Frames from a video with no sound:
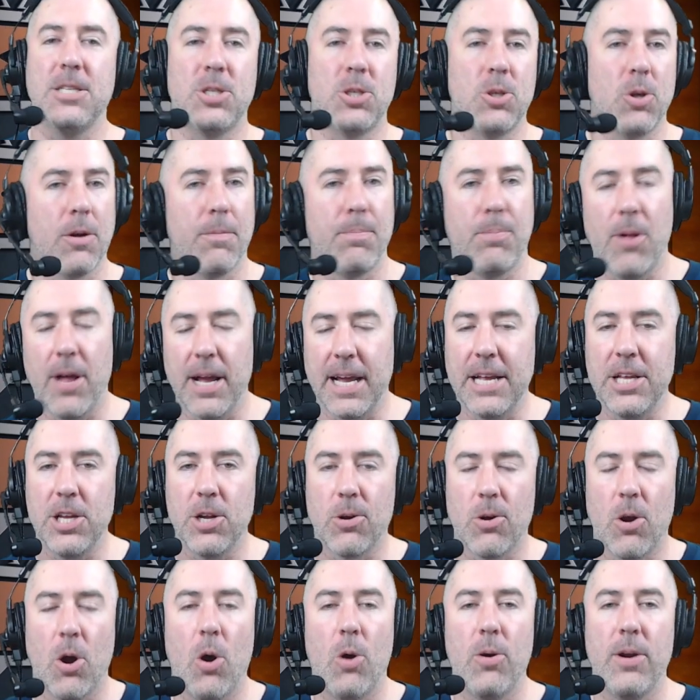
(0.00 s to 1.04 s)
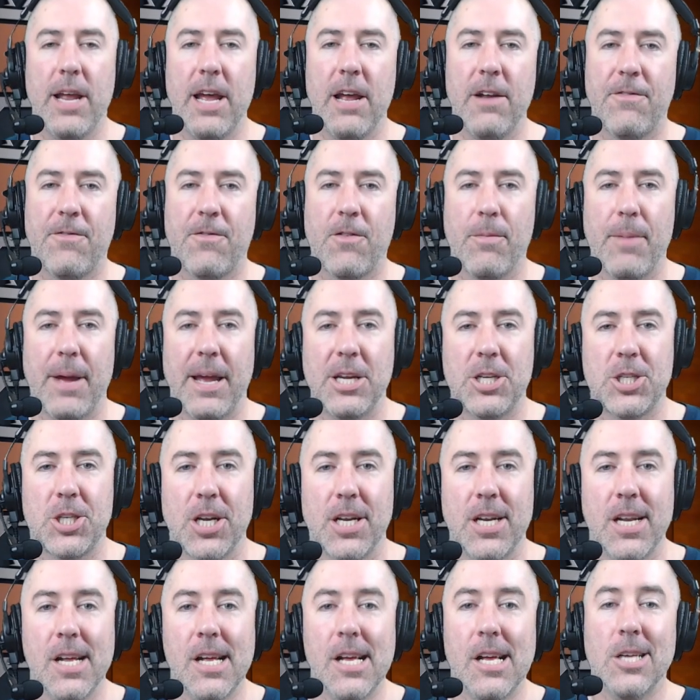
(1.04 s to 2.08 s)
sort of plug in your own
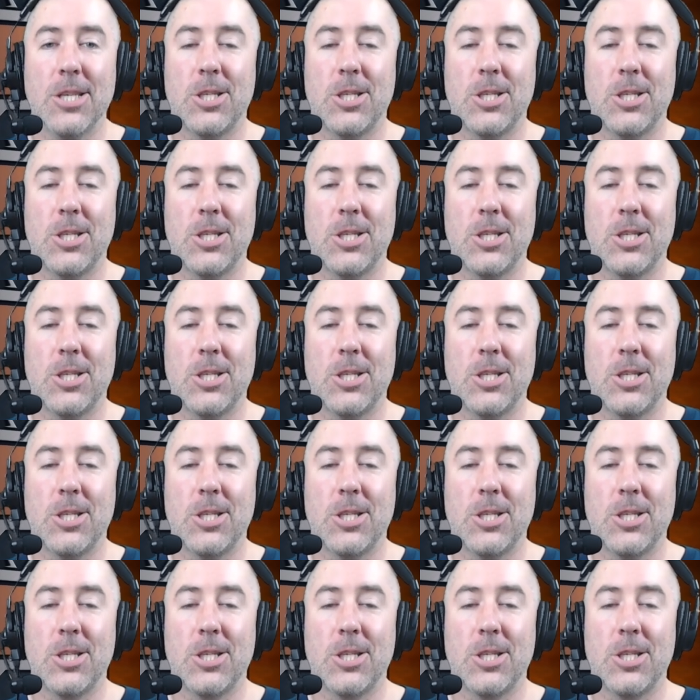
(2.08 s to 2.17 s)
information.